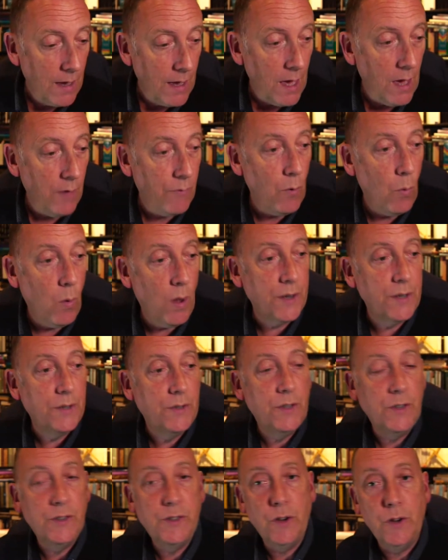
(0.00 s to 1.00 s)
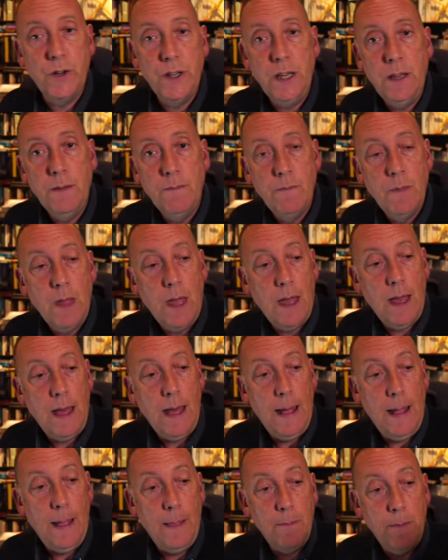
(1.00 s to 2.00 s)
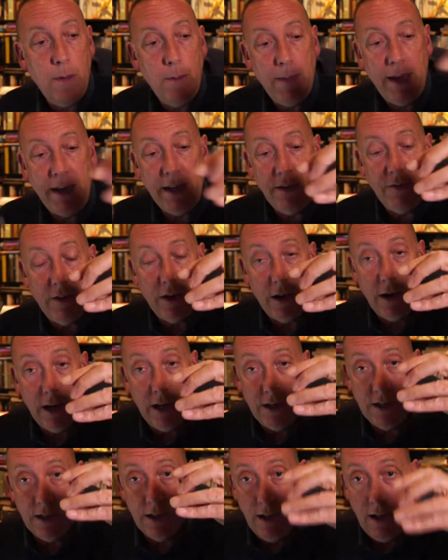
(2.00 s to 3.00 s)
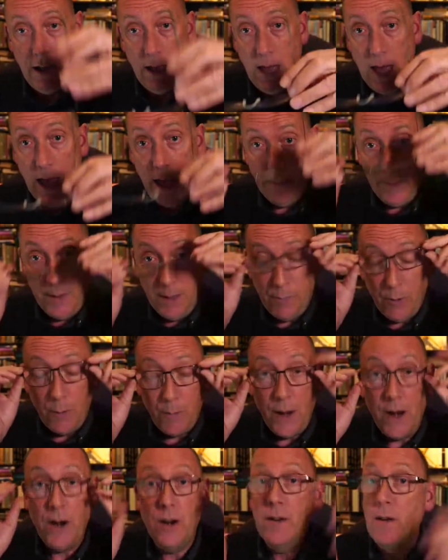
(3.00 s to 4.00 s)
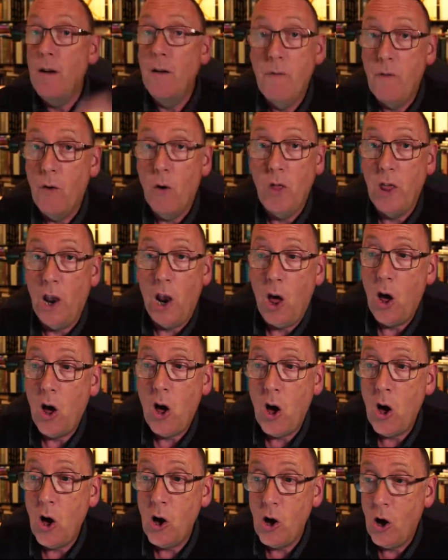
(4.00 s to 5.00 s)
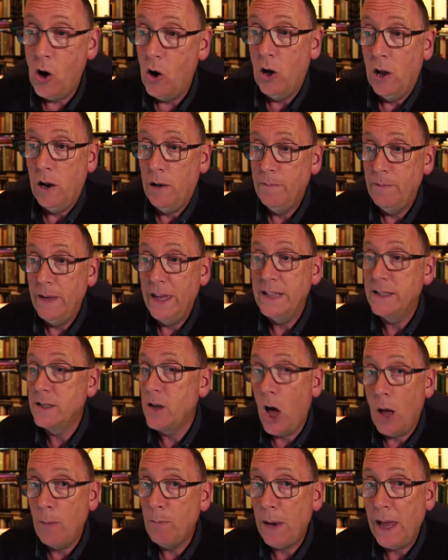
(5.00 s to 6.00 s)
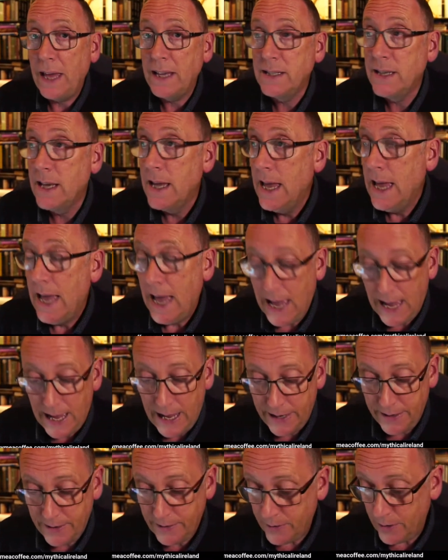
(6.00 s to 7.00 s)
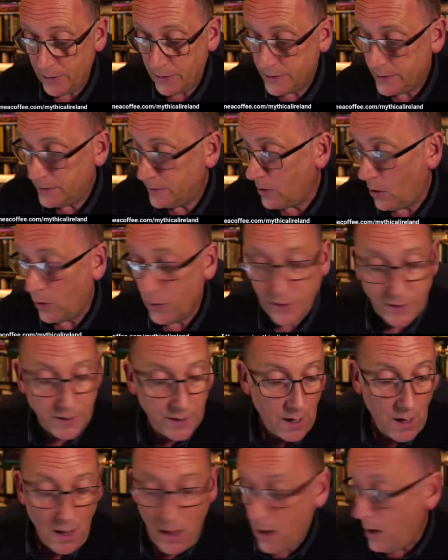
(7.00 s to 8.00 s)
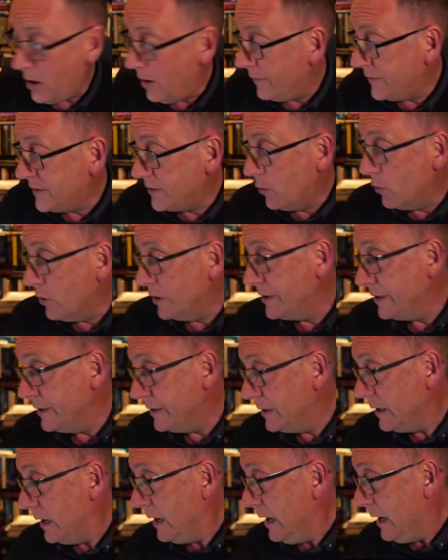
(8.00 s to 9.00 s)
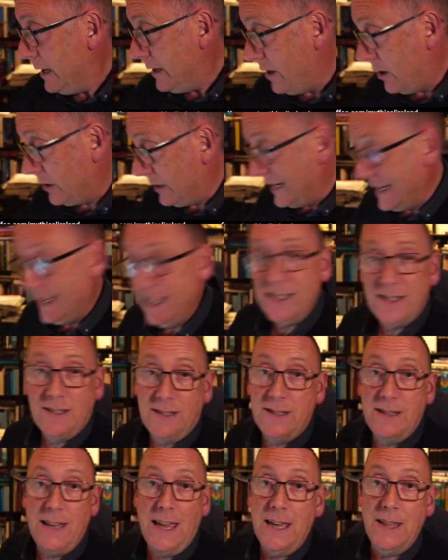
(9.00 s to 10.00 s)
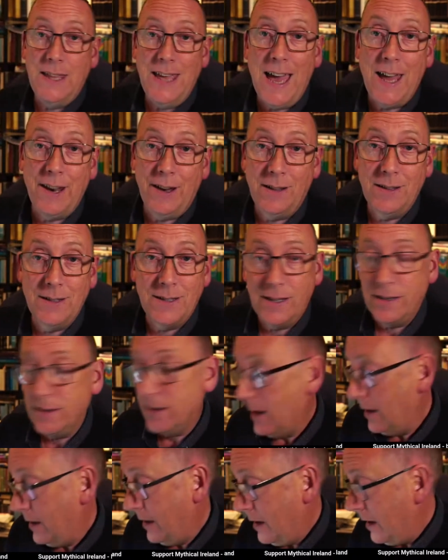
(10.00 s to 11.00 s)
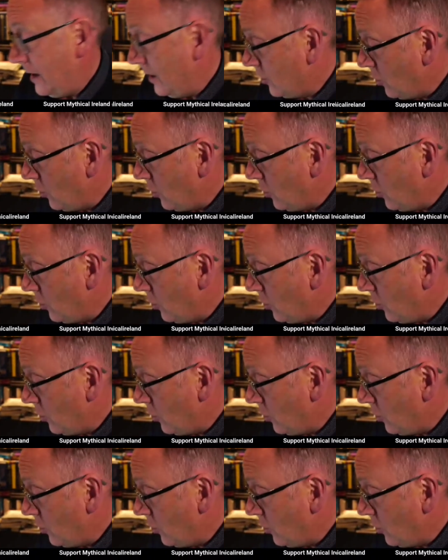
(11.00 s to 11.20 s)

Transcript: If you want to study uh, medieval Ireland, uh, be prepared for the long haul. It's complex and there's tons of sources, not least say the Annals and uh,